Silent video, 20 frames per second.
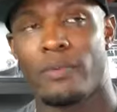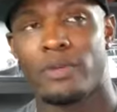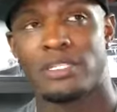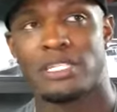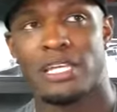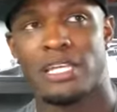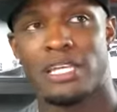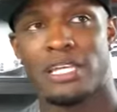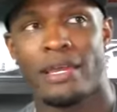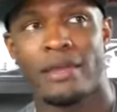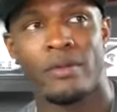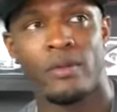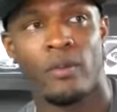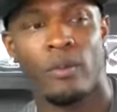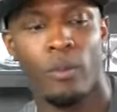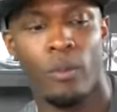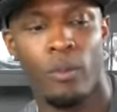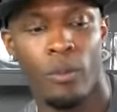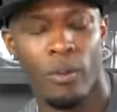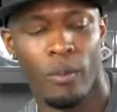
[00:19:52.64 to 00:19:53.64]
say
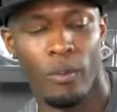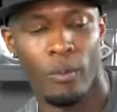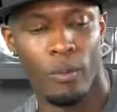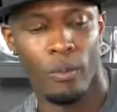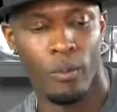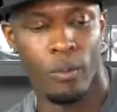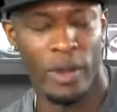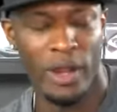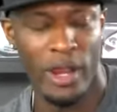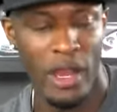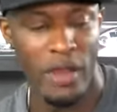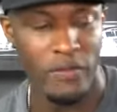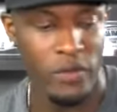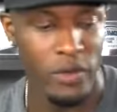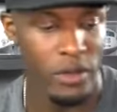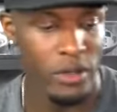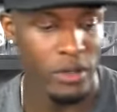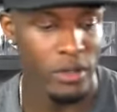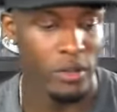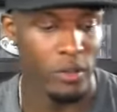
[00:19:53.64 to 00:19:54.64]

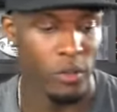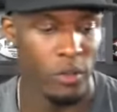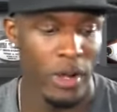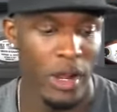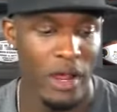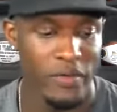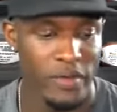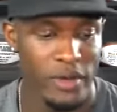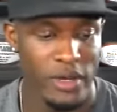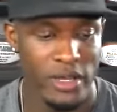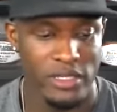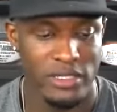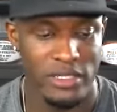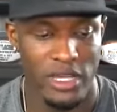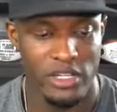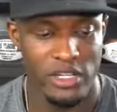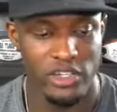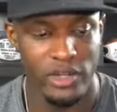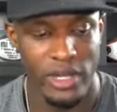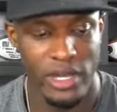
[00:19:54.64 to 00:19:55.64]
whatever it is
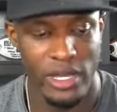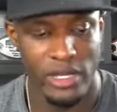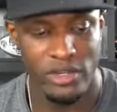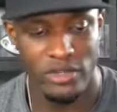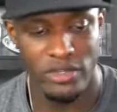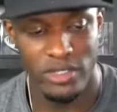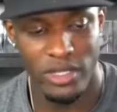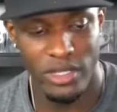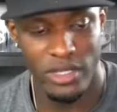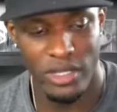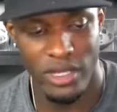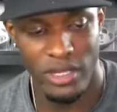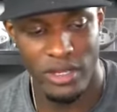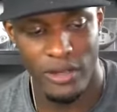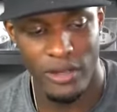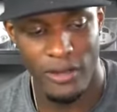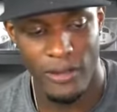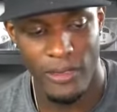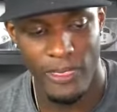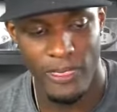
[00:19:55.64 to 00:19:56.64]
that you're interested
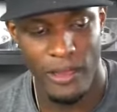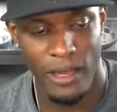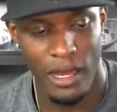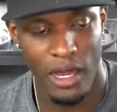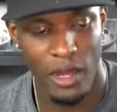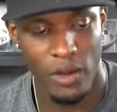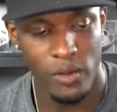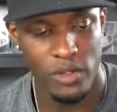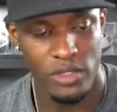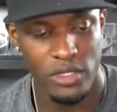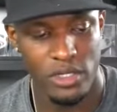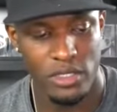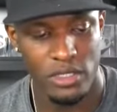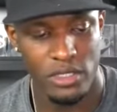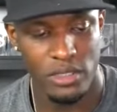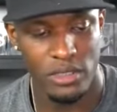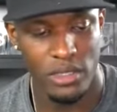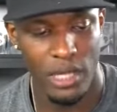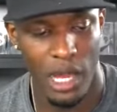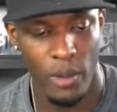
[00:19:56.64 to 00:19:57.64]
in, I would
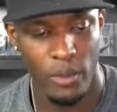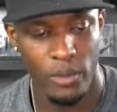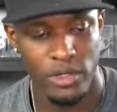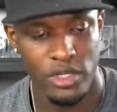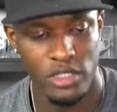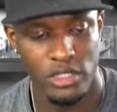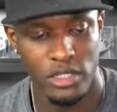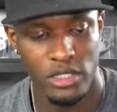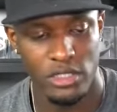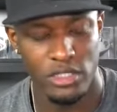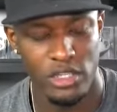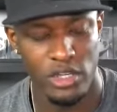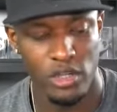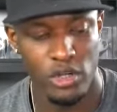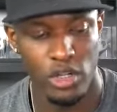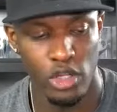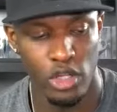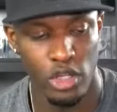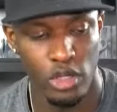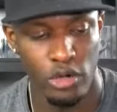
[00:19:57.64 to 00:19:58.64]
just continue
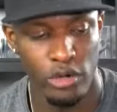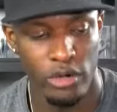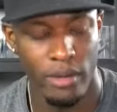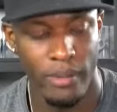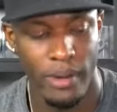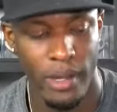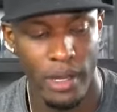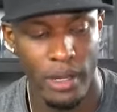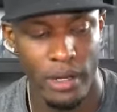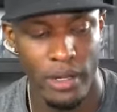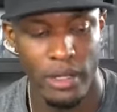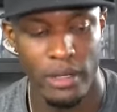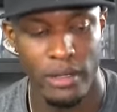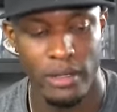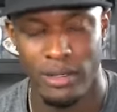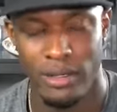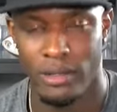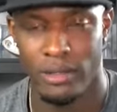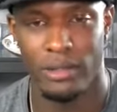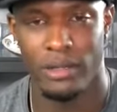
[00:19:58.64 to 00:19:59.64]
to learn about it
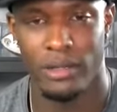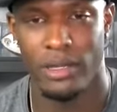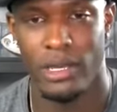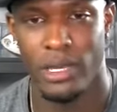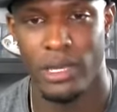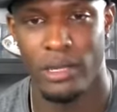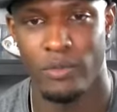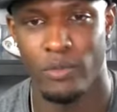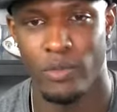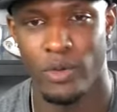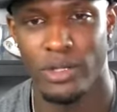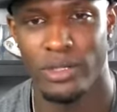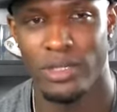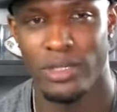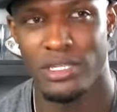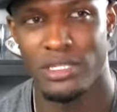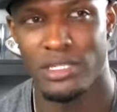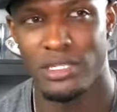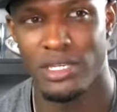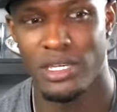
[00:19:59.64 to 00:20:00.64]
and
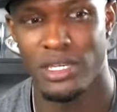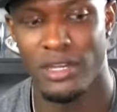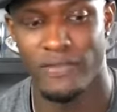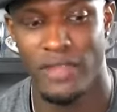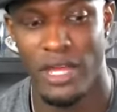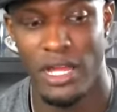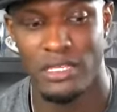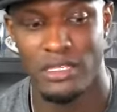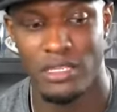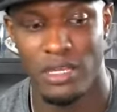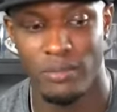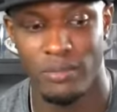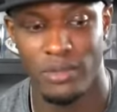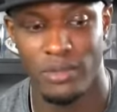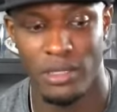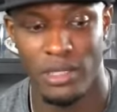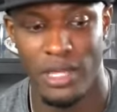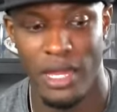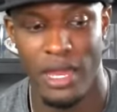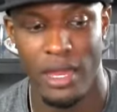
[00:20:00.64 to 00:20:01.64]
really see if that's
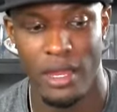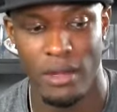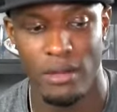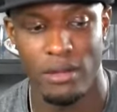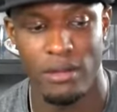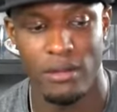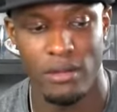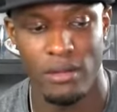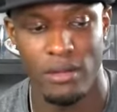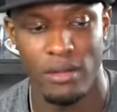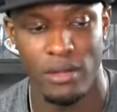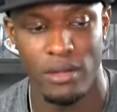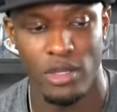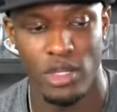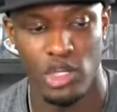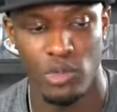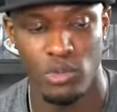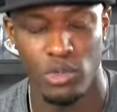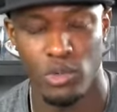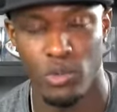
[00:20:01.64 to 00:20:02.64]
something that
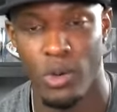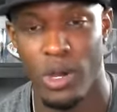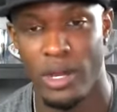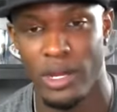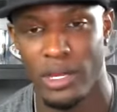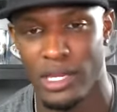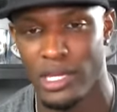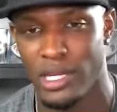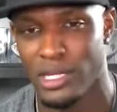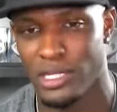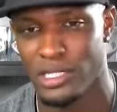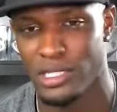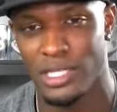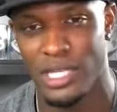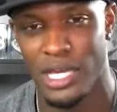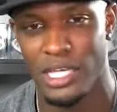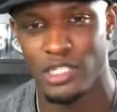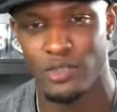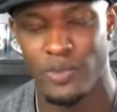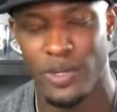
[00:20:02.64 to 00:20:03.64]
you would want to get into
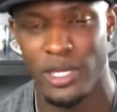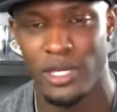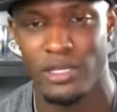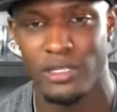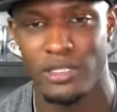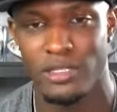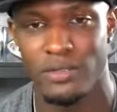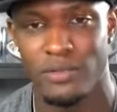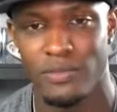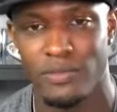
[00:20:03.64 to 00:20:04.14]
that space.